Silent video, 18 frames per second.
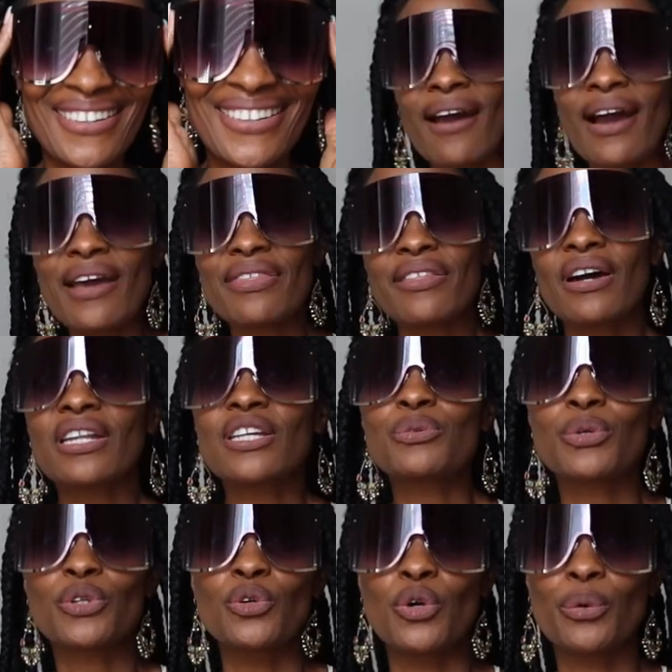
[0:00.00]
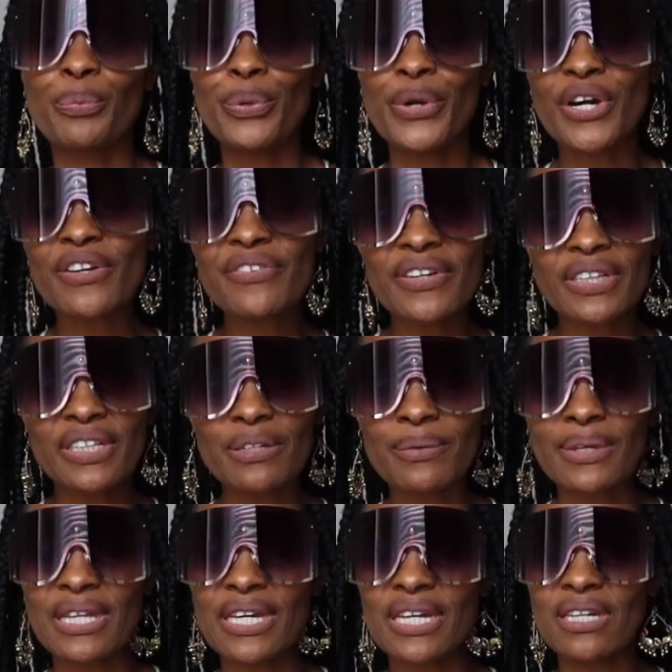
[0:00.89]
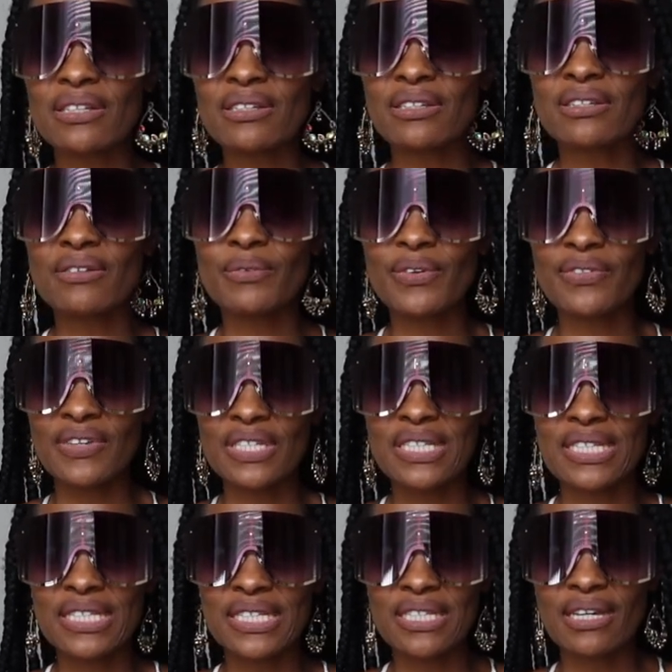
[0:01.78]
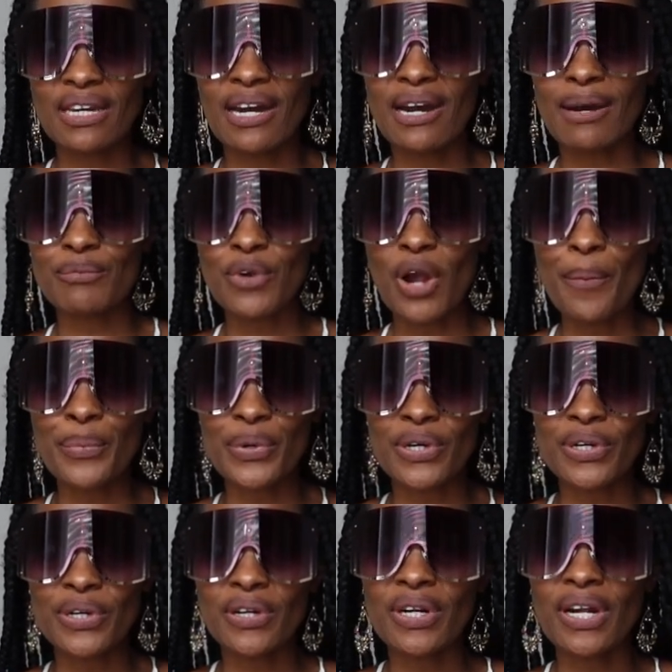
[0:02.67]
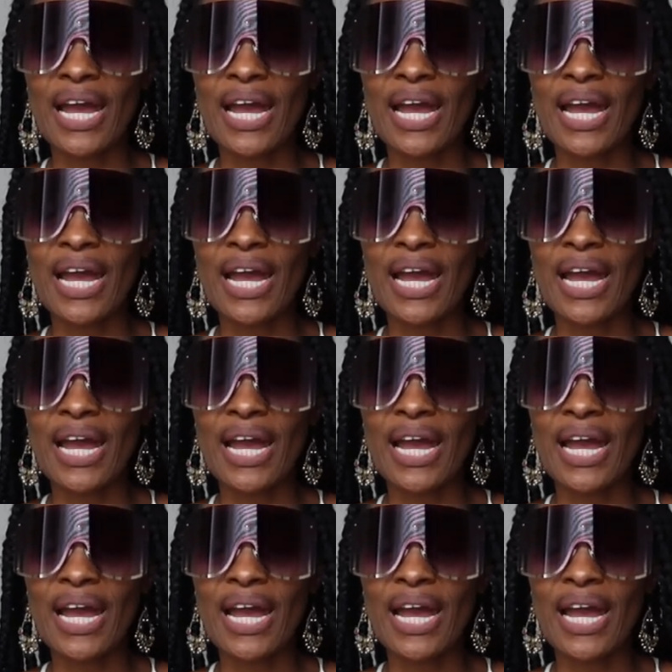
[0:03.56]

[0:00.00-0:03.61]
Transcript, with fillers: I thought this would go perfectly with it, with this um, romper.